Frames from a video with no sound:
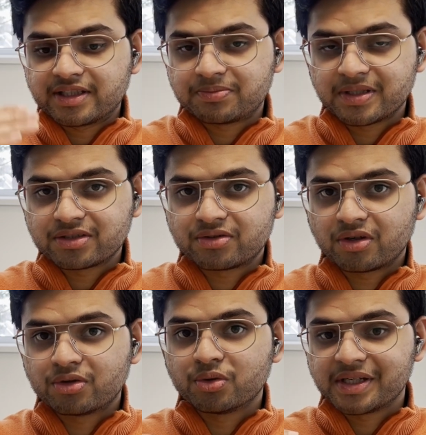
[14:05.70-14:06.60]
based
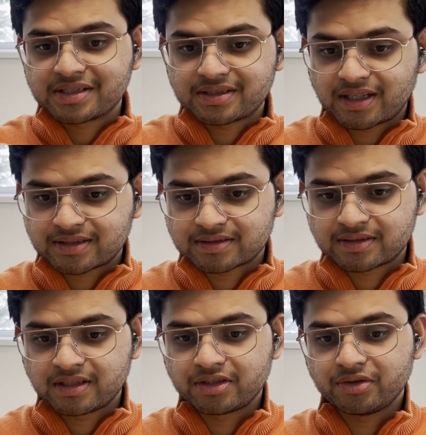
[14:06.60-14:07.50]
on today's tasks.
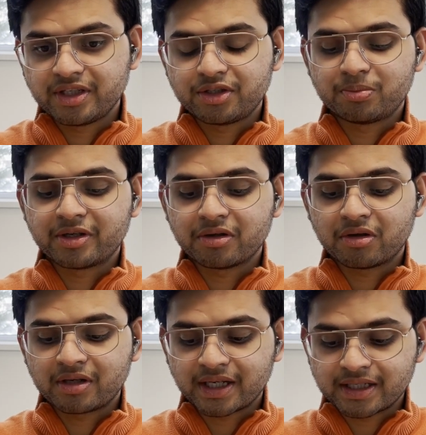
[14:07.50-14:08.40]
You need to
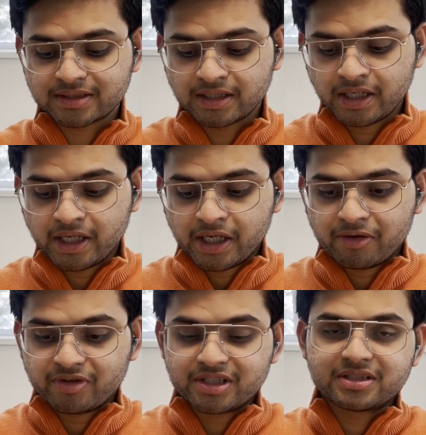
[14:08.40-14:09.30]
prioritize
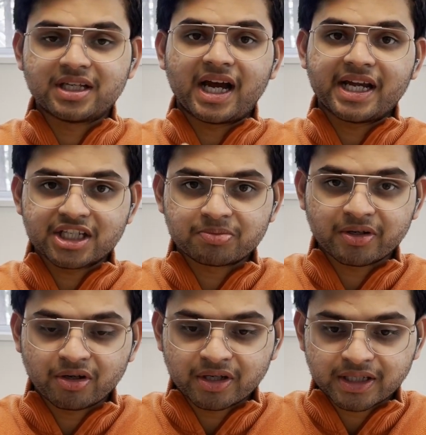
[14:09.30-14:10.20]
which is the highest
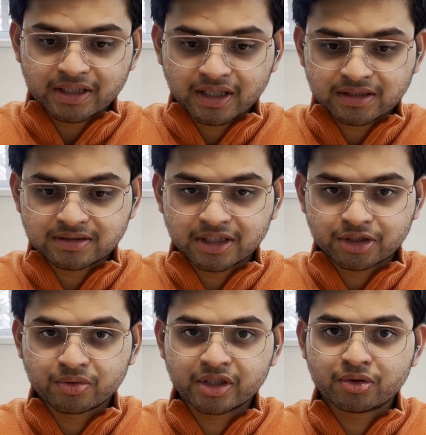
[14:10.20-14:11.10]
priority task that
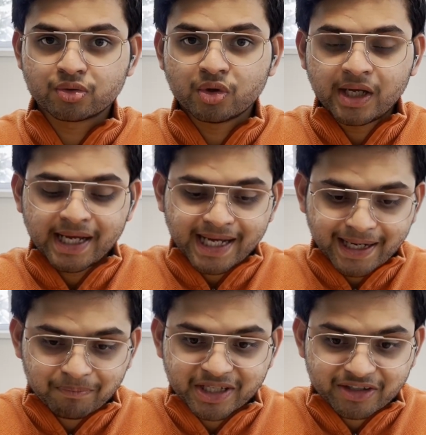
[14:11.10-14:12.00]
you need to
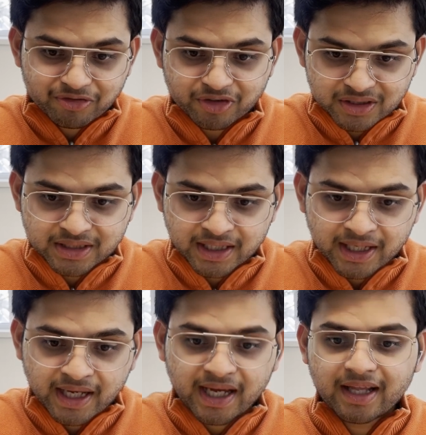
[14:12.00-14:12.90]
complete first,
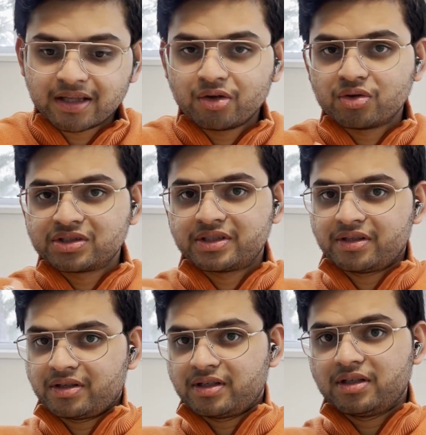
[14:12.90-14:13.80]
and the
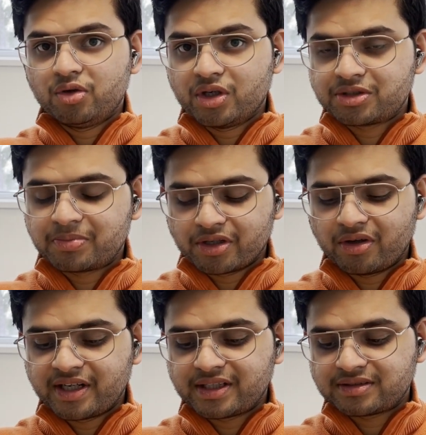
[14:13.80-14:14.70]
lowest
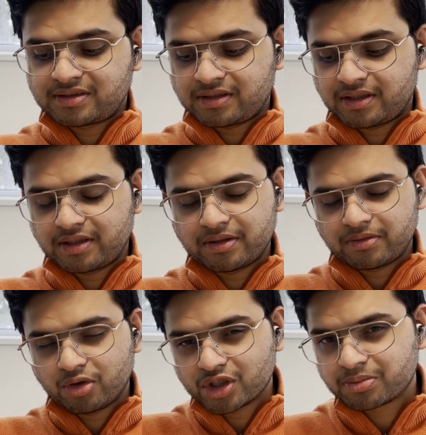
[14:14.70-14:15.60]

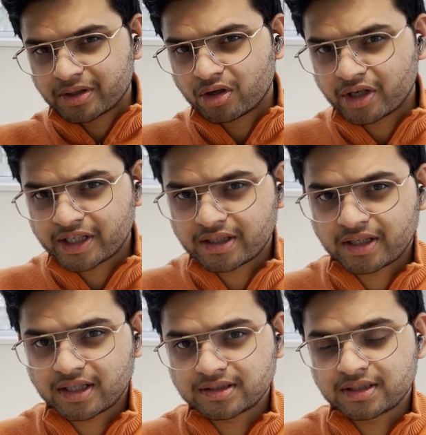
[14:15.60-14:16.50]
priority
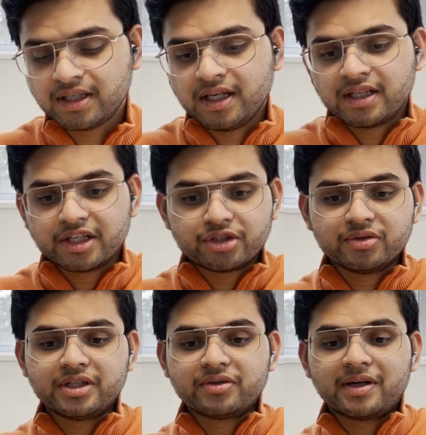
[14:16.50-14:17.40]
task that you
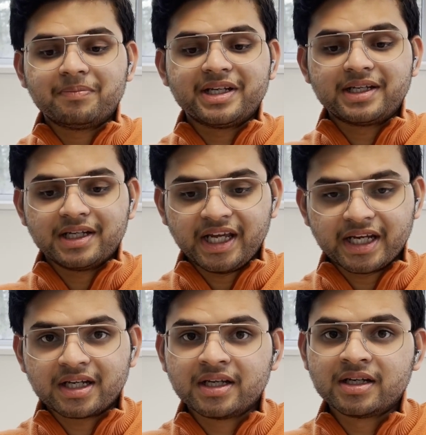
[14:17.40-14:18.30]
need to complete late